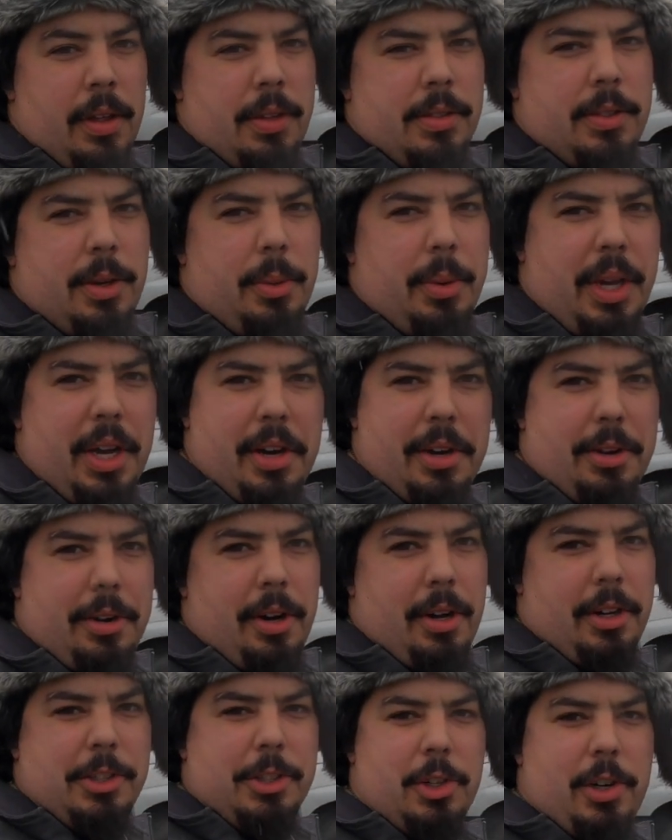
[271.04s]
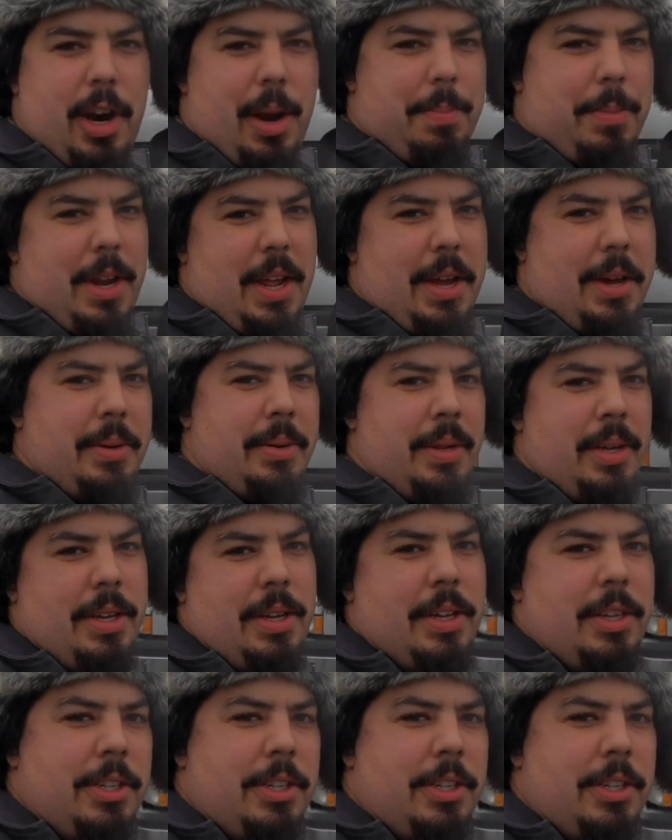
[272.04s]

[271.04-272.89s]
So we got her all strapped down.